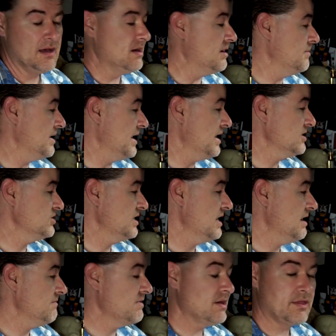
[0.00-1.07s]
I actually
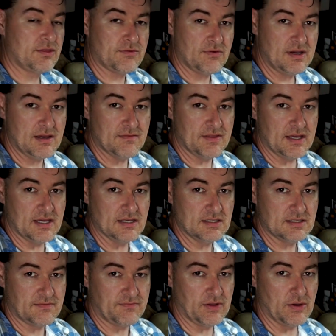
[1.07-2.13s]
have 3 of
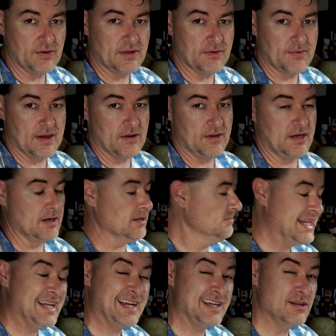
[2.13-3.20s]
these floating around here
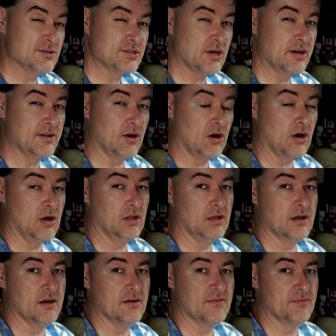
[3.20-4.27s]
that I use on
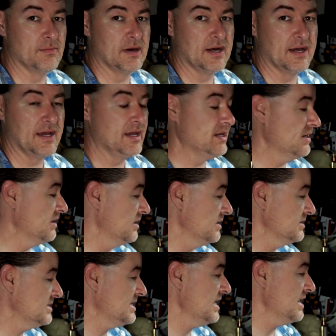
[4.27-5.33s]
all of my
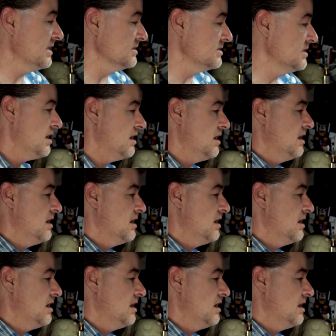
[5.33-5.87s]
stands.